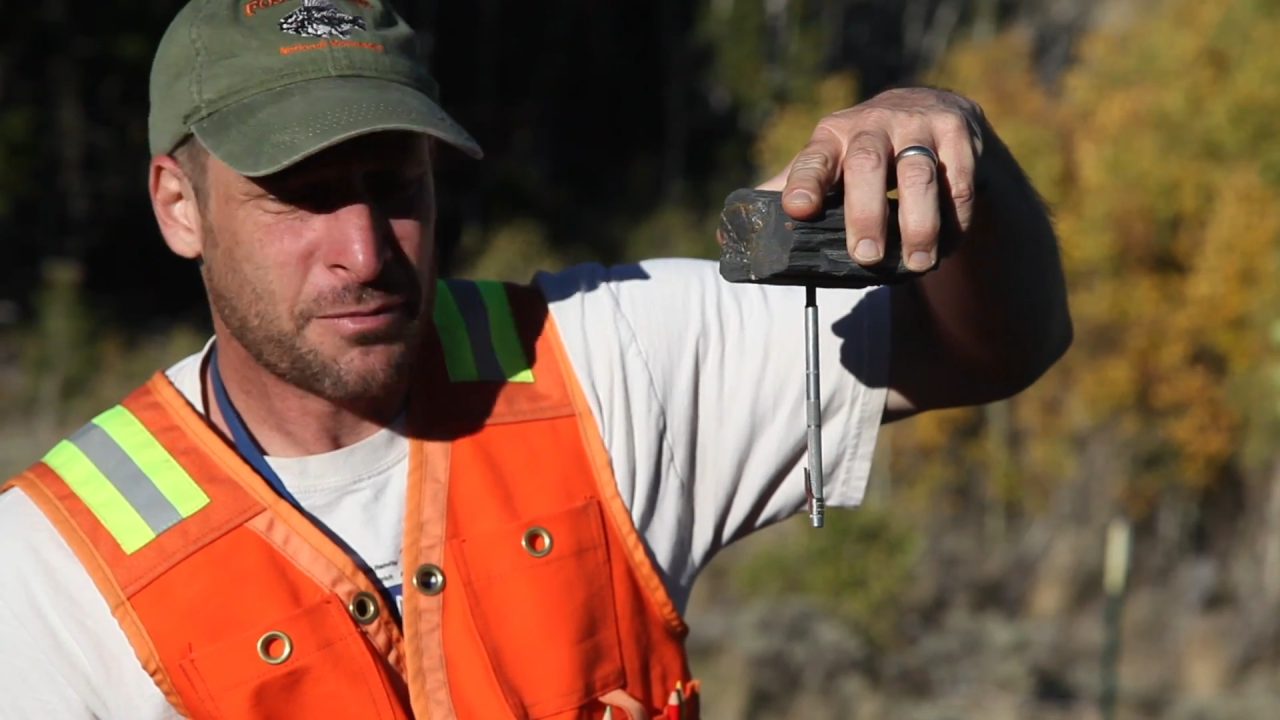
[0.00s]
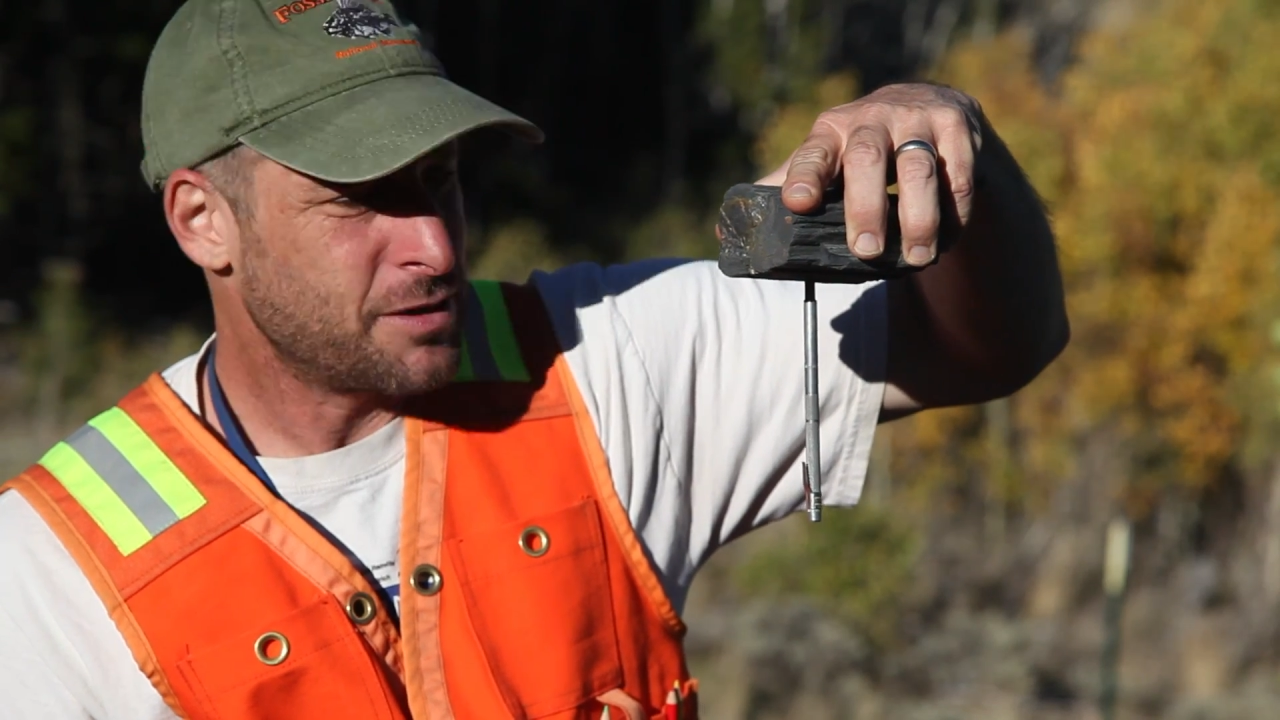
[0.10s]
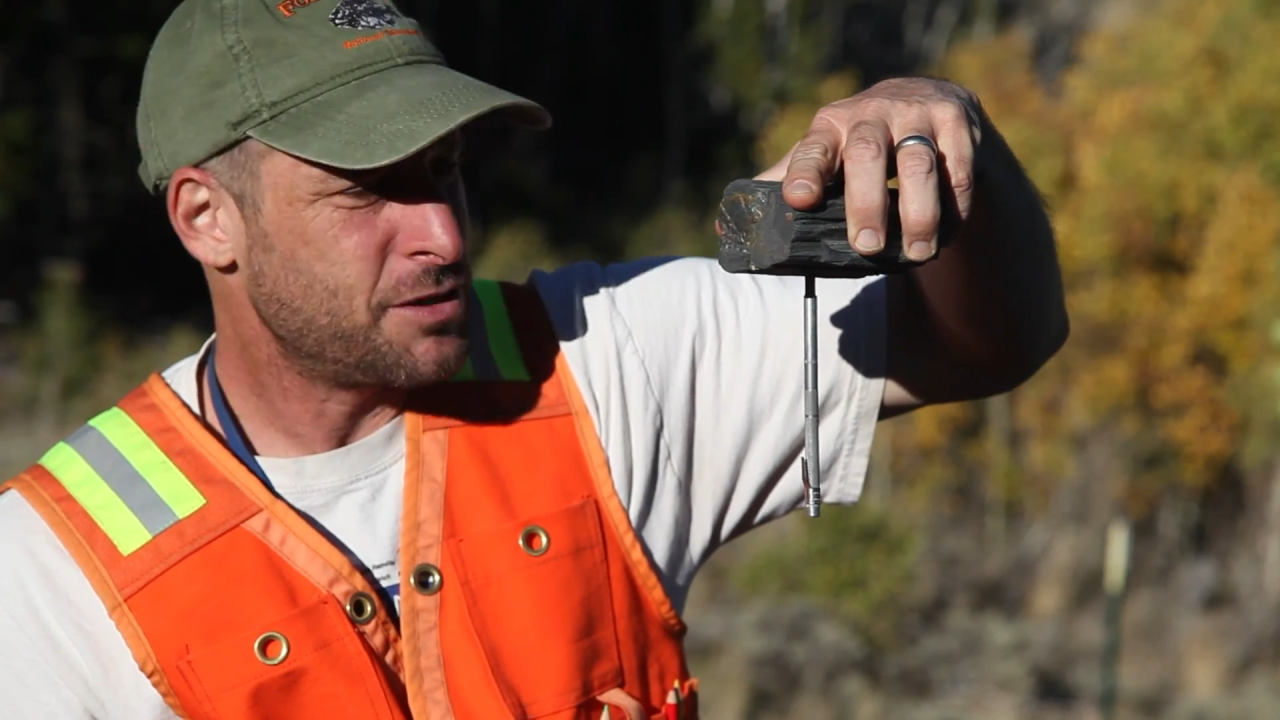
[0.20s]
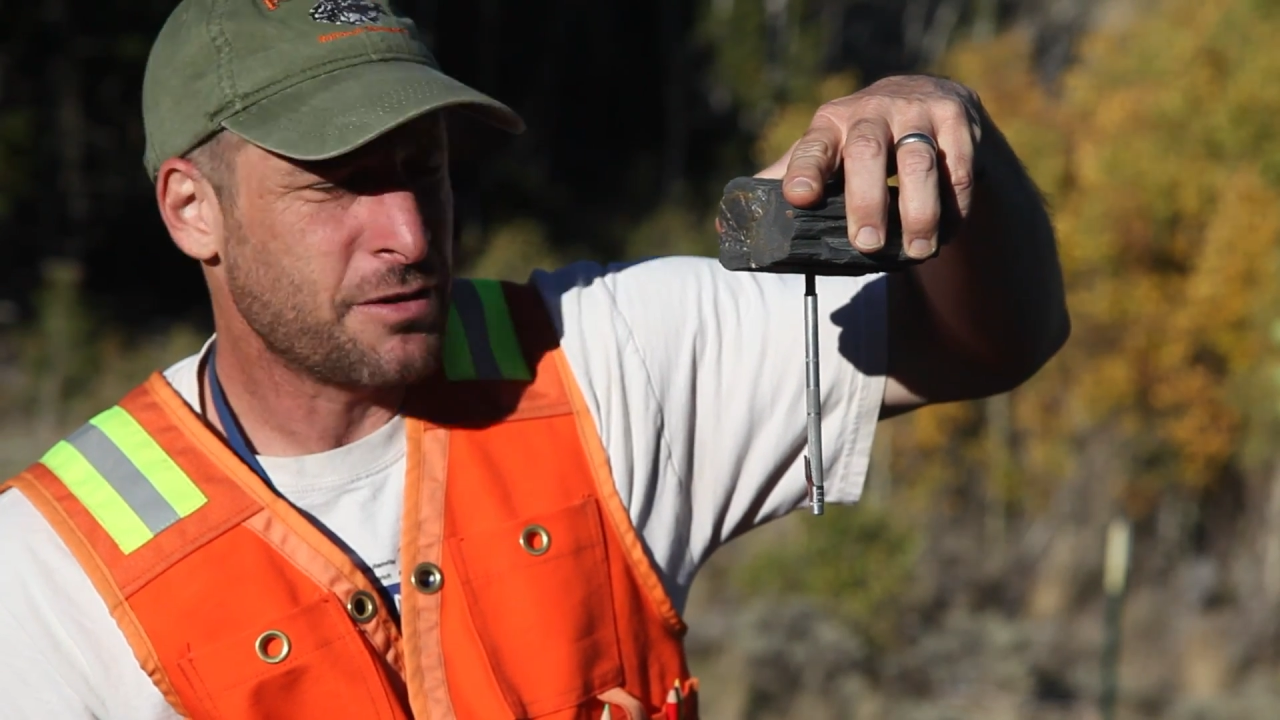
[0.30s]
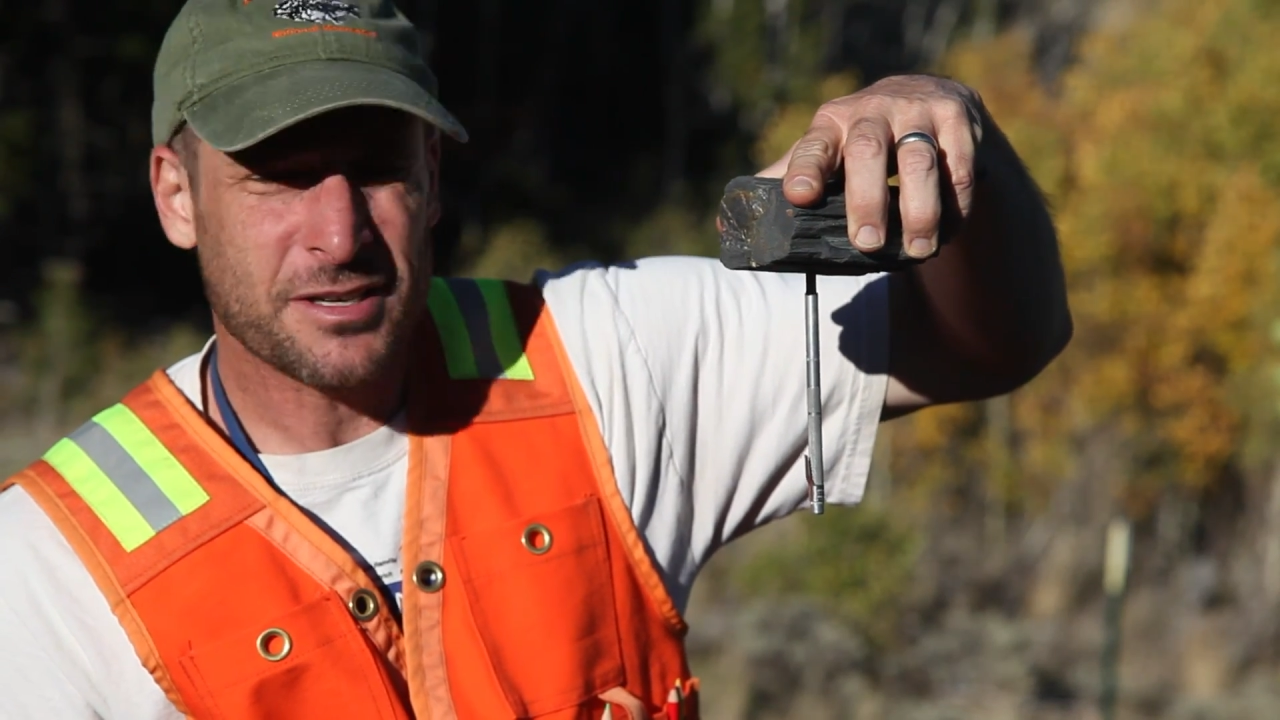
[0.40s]

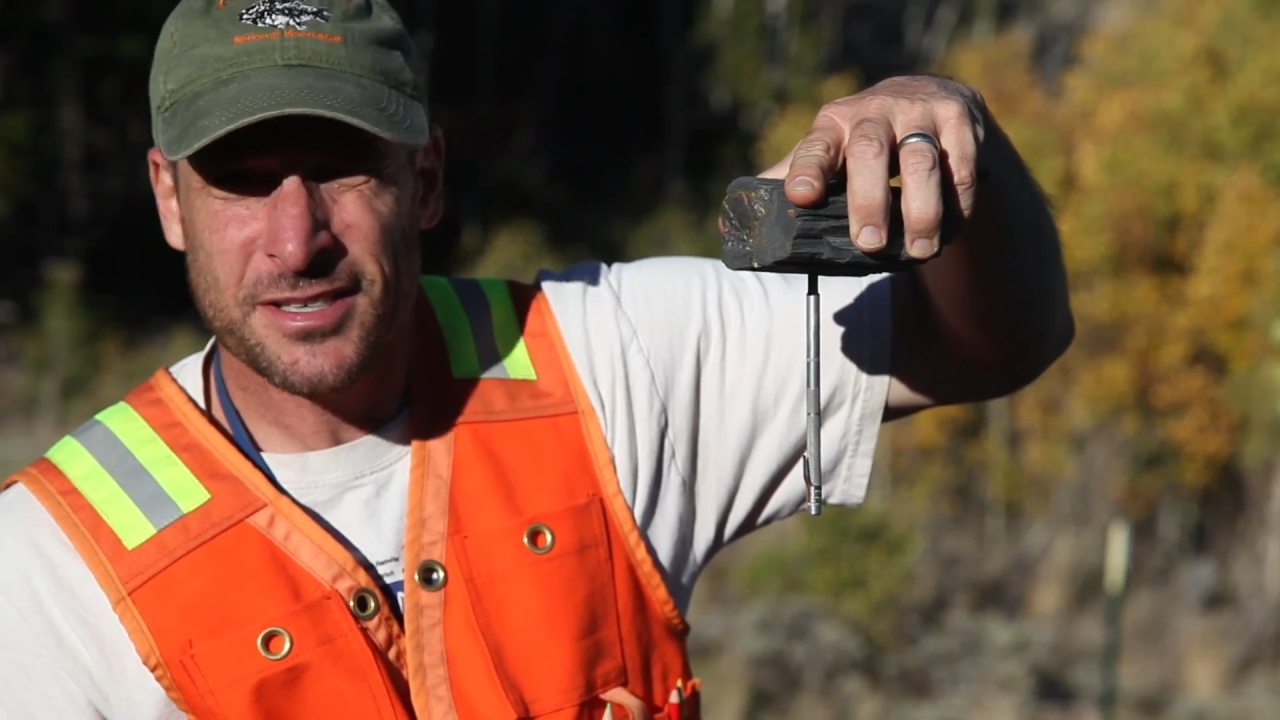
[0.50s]
which you can